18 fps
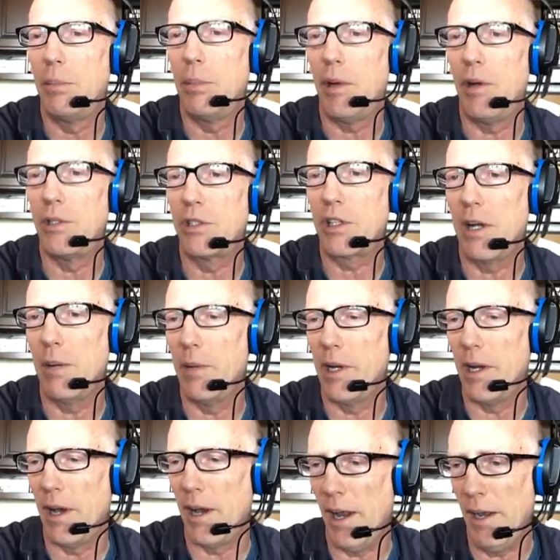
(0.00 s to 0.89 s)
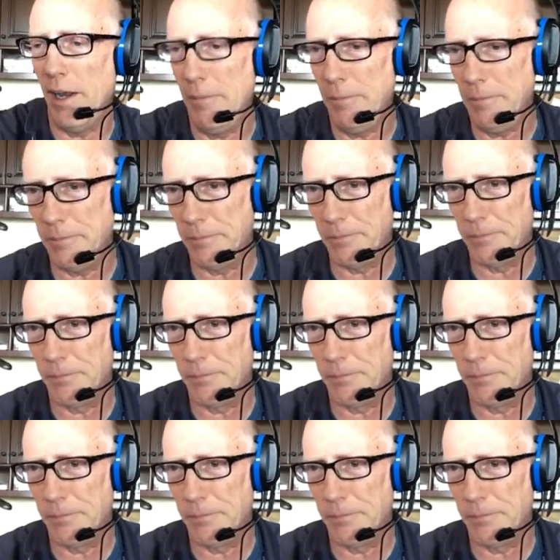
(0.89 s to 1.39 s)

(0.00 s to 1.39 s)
paul's coming on